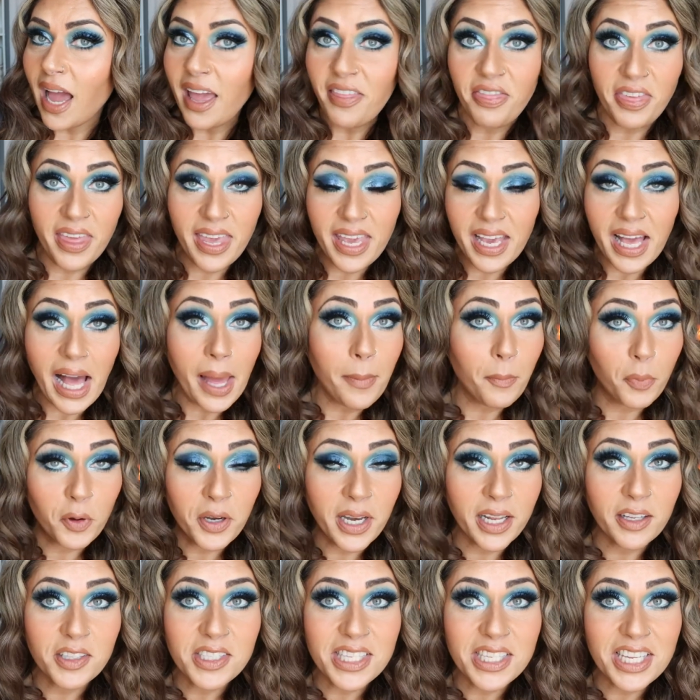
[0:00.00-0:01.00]
I think I'm
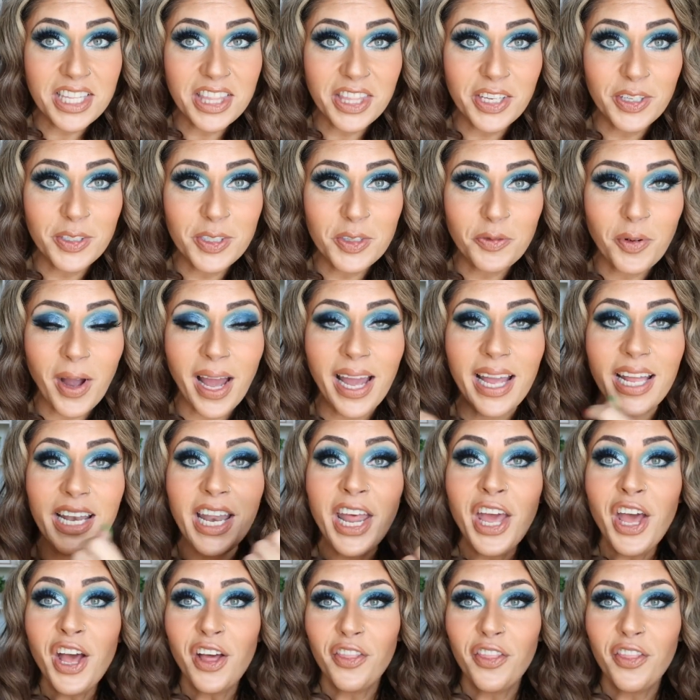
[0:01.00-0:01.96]
pronouncing those right.